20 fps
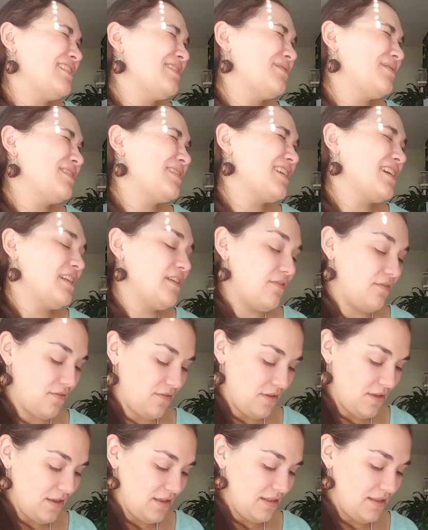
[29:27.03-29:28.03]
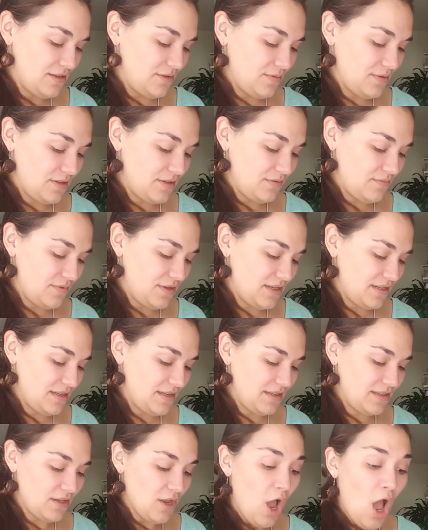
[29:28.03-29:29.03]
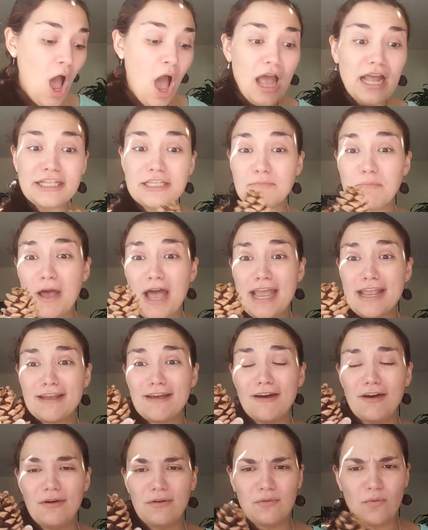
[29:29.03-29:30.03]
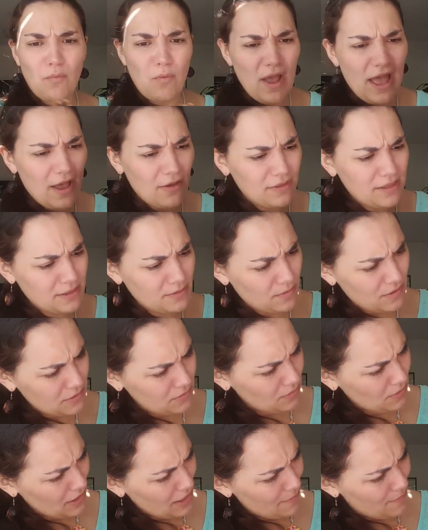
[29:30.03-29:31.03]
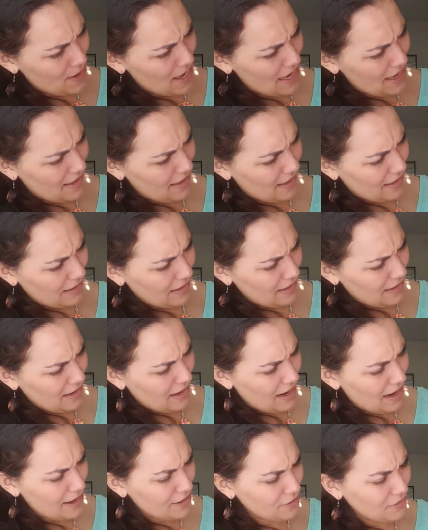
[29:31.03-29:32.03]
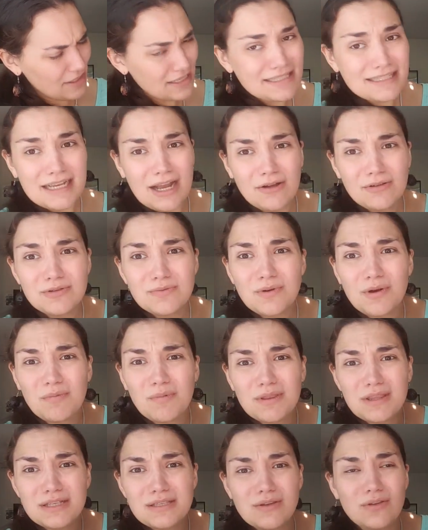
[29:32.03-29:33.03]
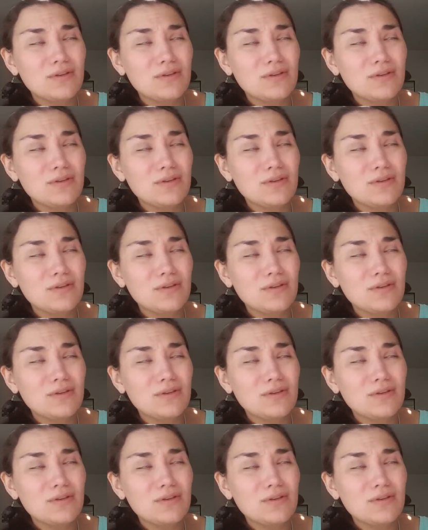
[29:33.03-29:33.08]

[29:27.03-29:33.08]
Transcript: this one's kind of. This one's. What is this? It's a pine cone! Wow, this one's really pale. I know that sounds weird, but this